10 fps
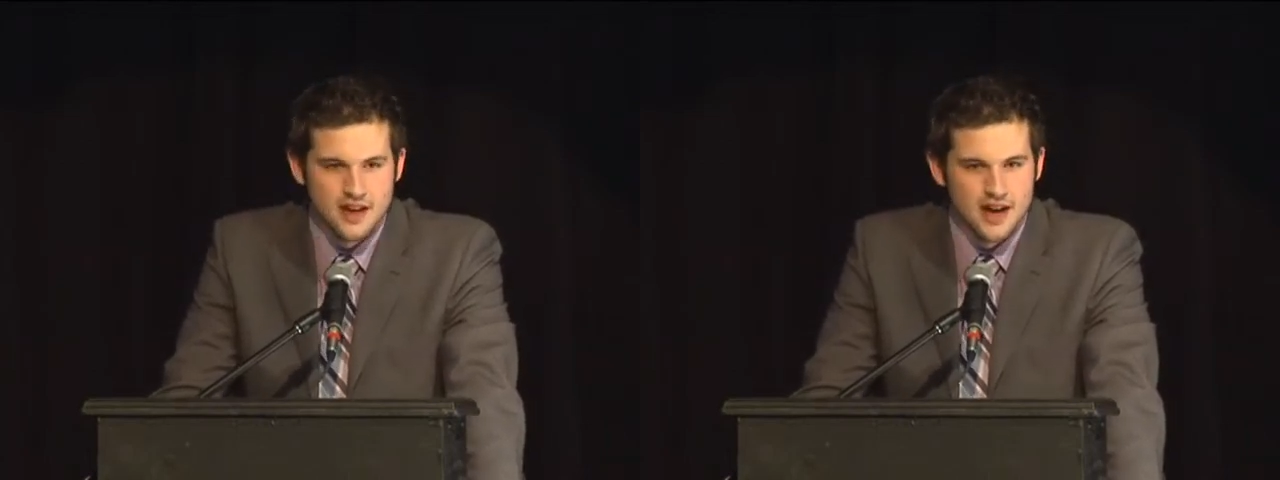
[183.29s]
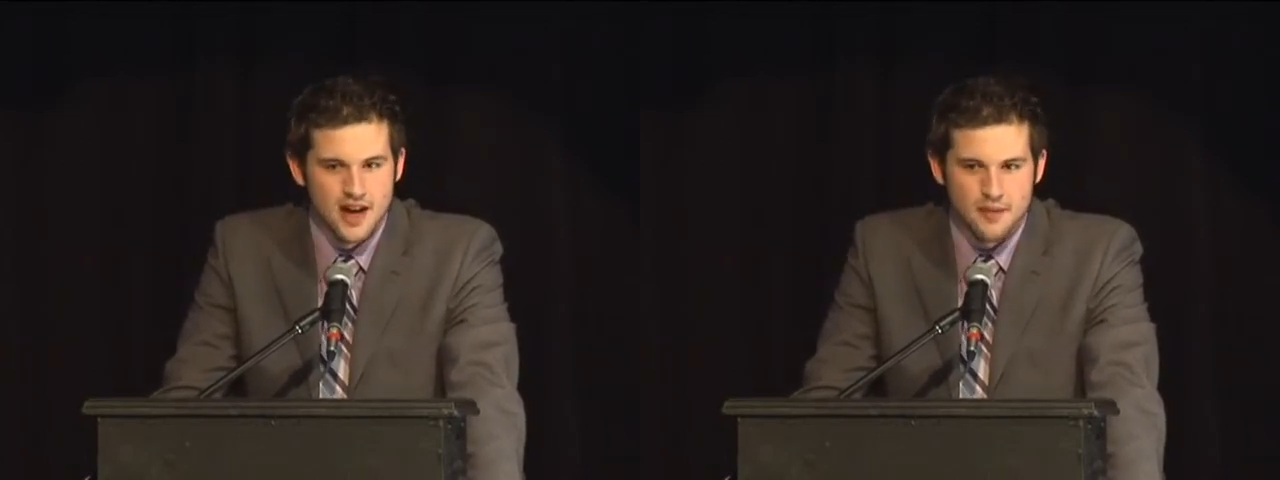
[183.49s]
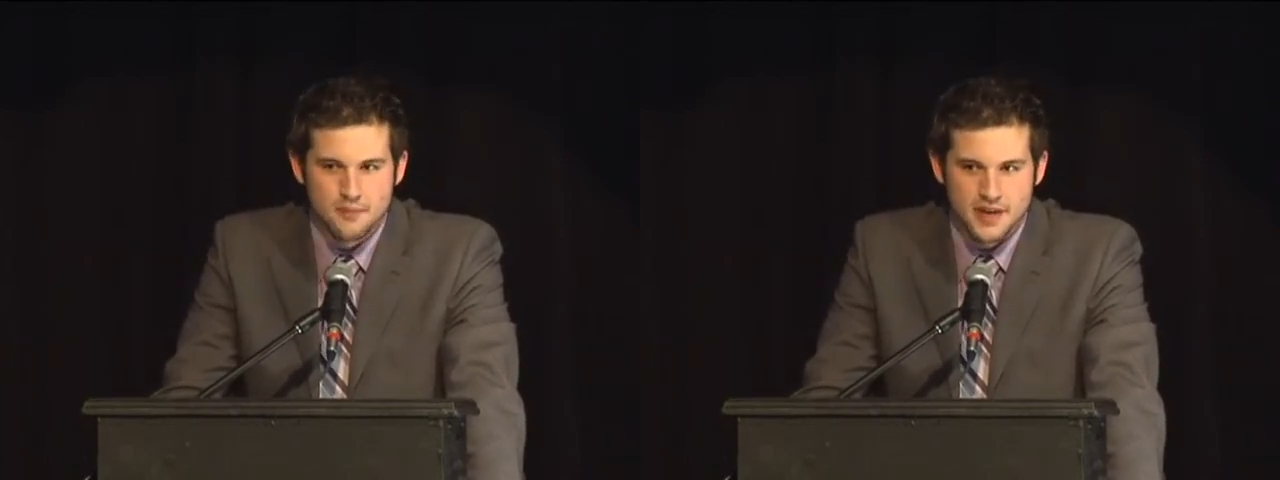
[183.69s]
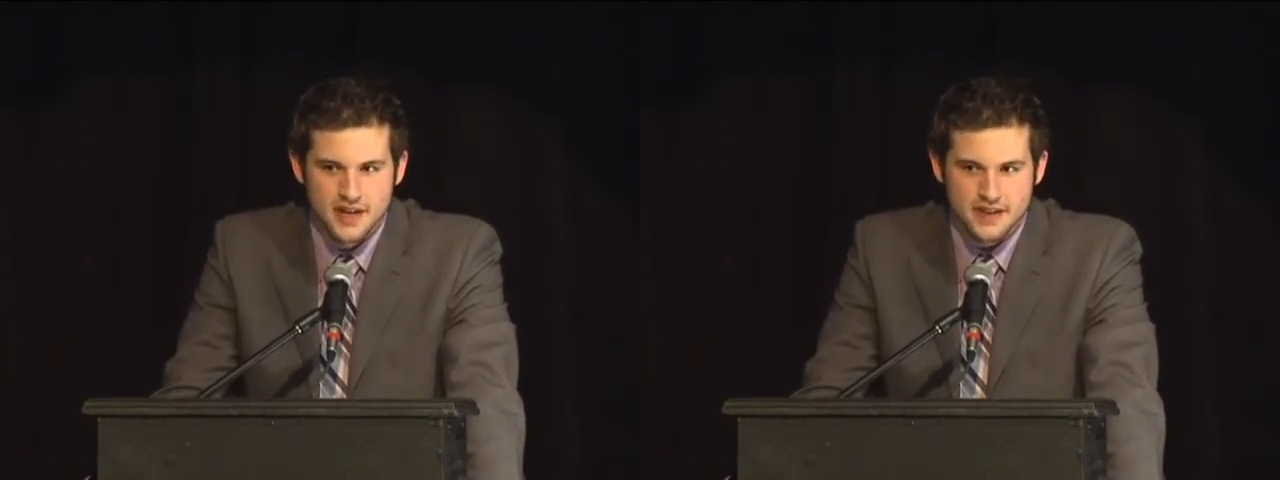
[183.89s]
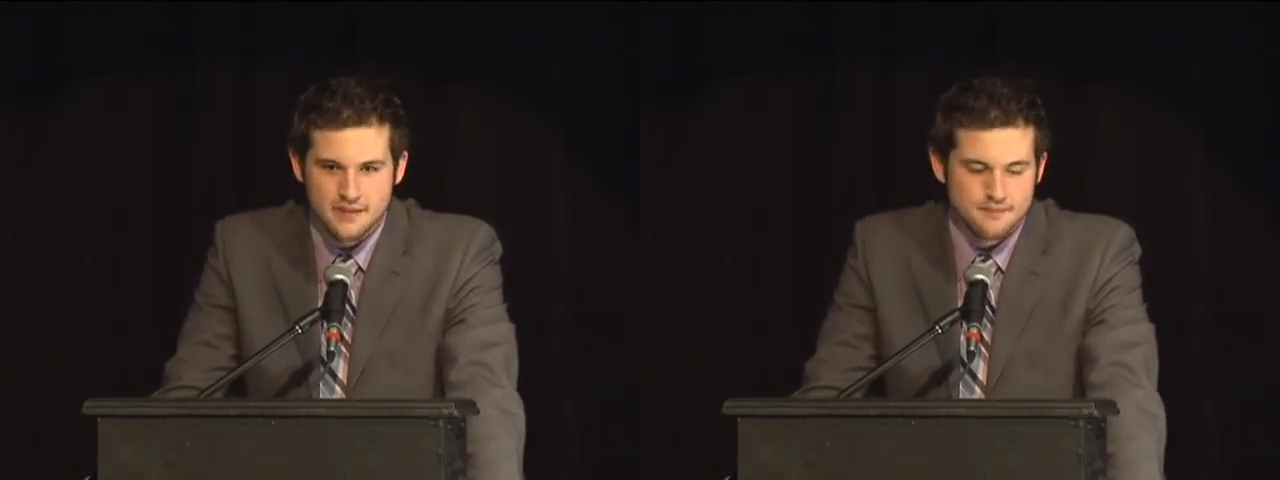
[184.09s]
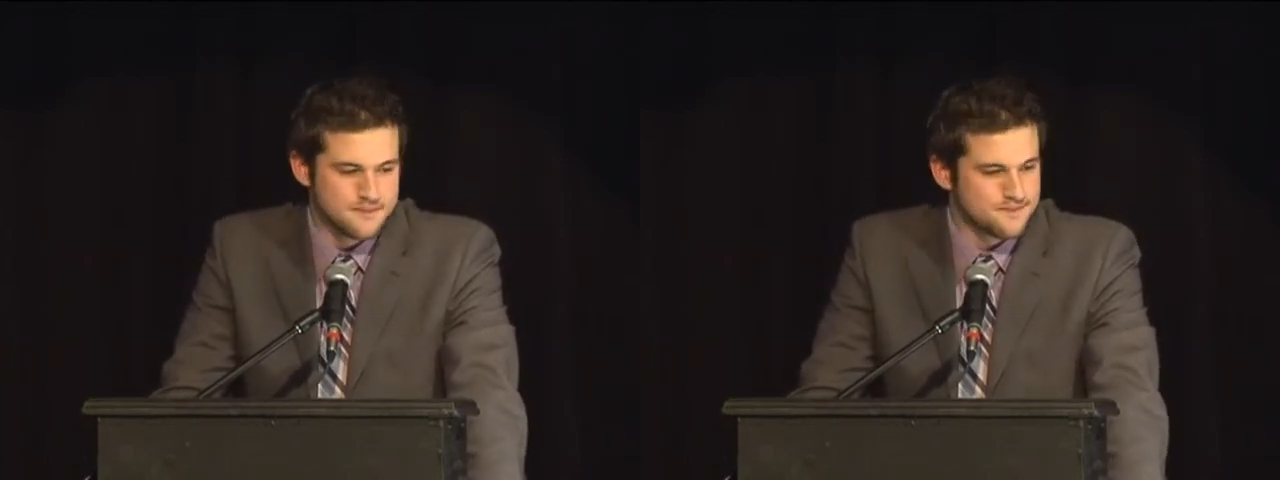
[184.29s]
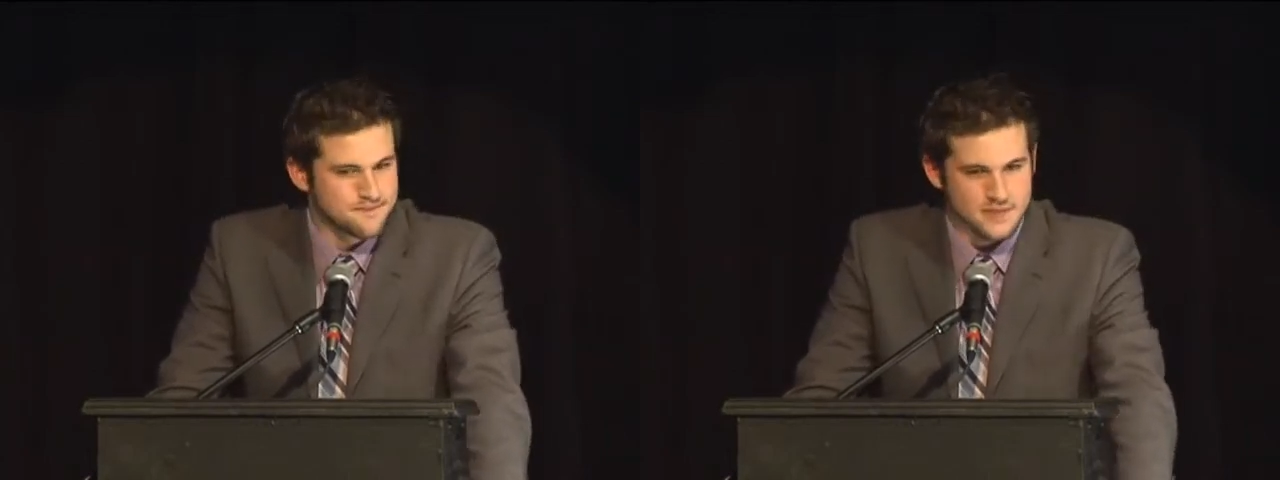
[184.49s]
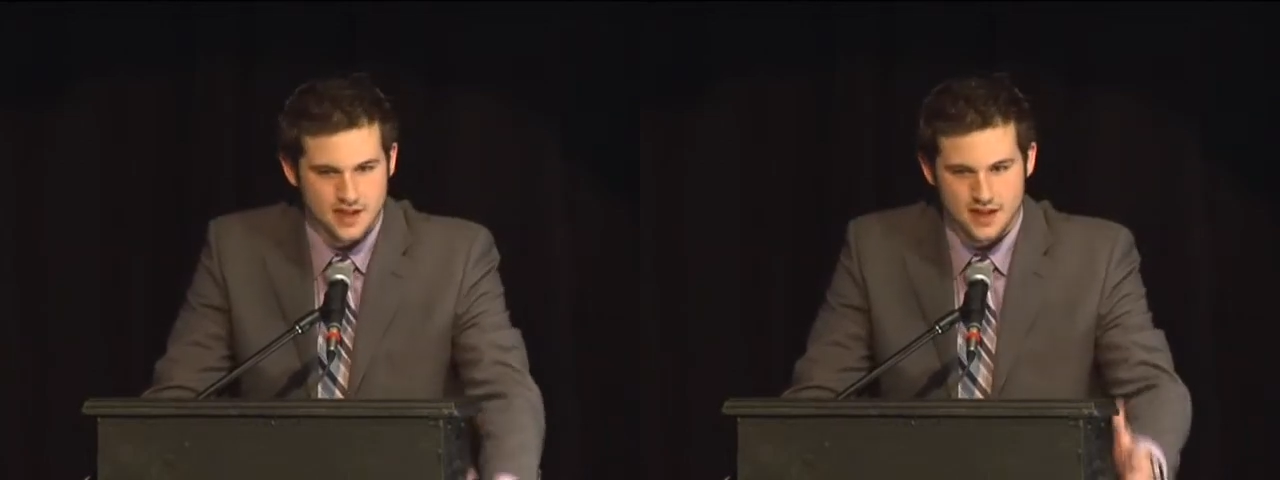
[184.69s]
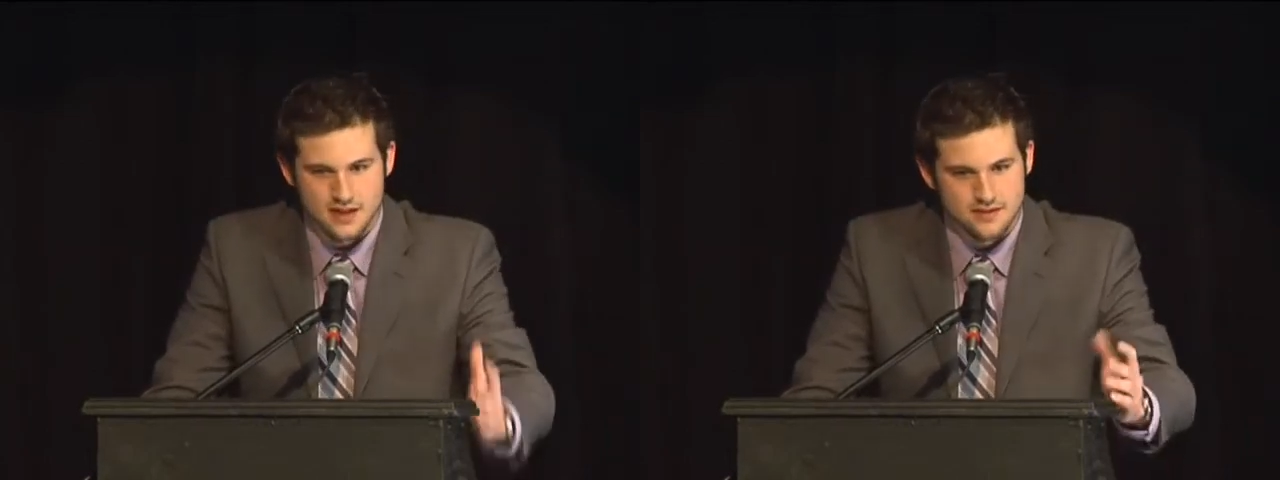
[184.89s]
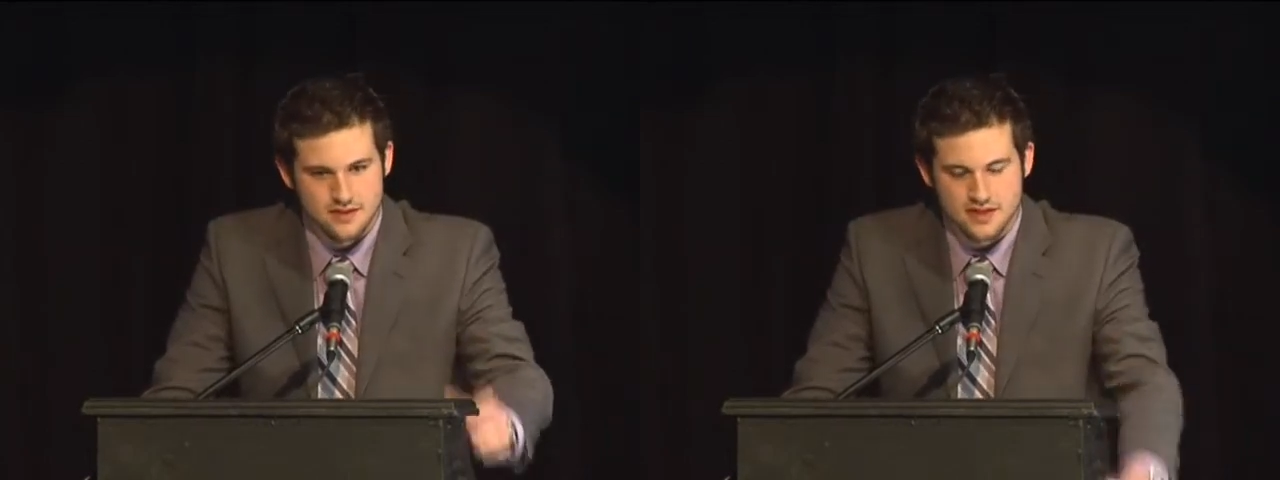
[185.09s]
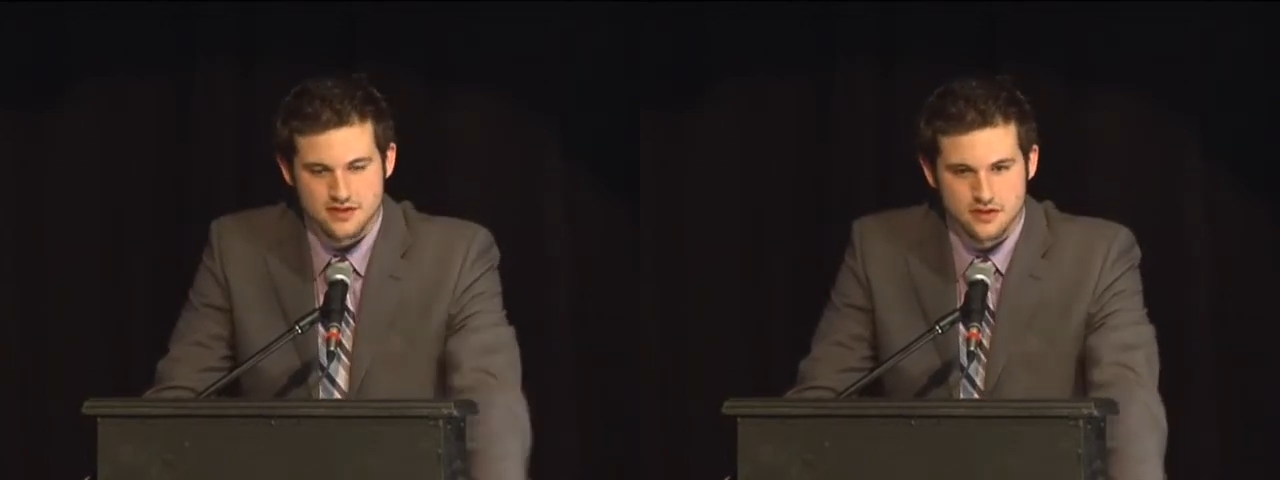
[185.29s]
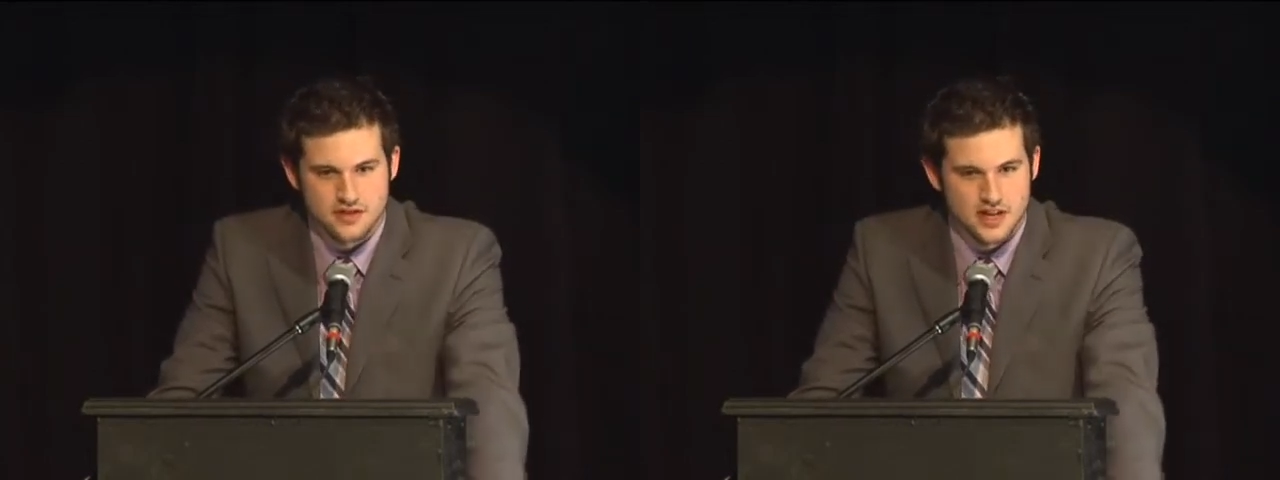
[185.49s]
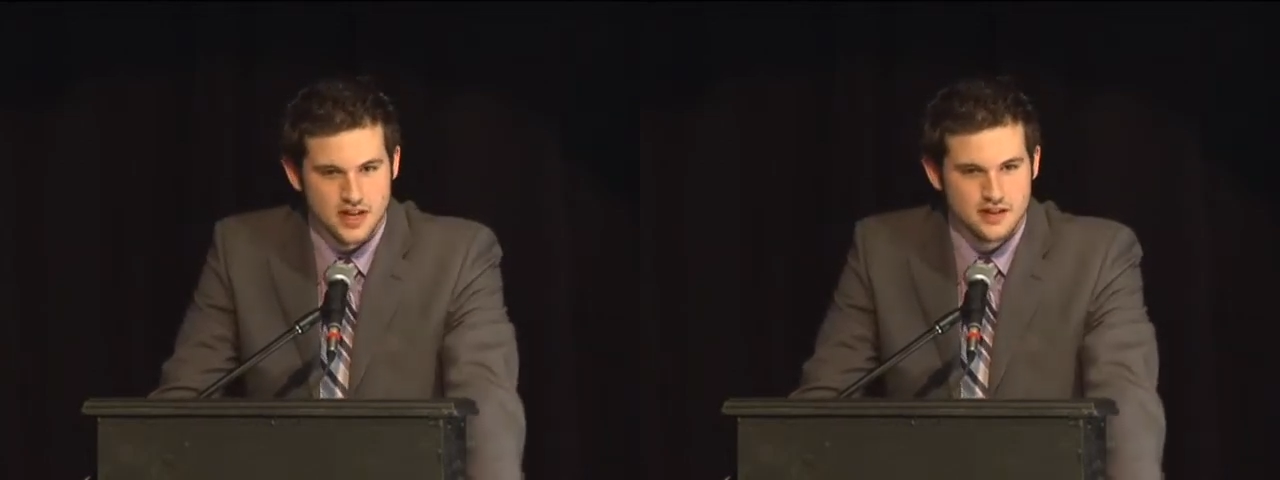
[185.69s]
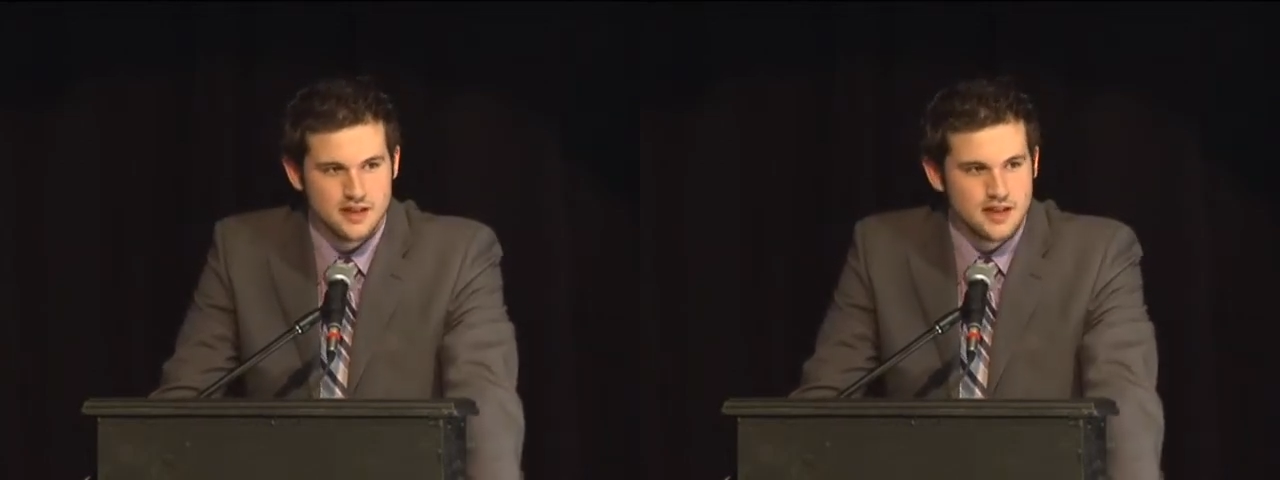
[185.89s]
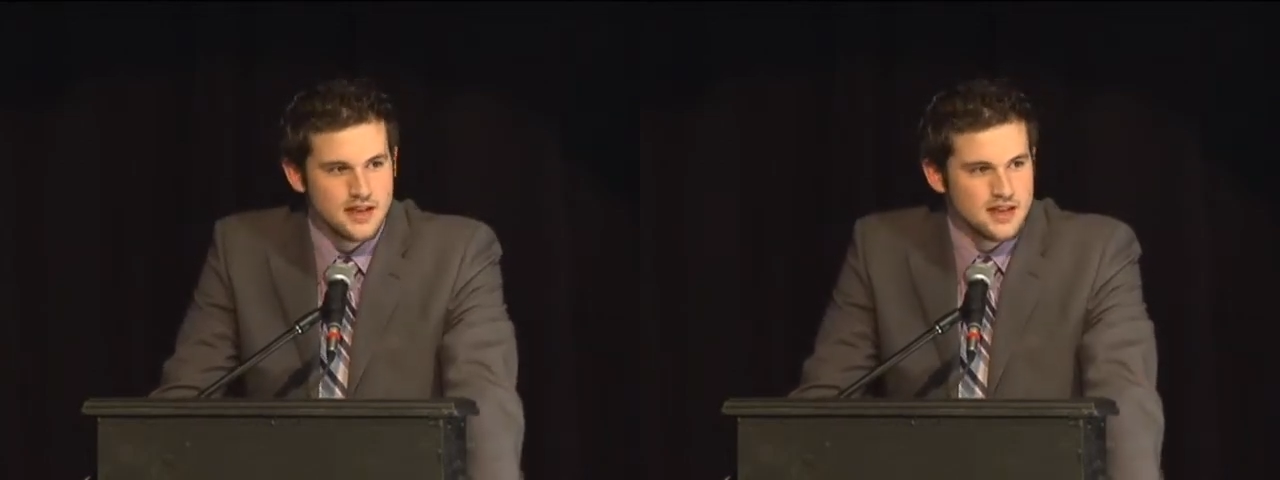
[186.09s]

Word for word: uh, Pete, uh, the list goes on.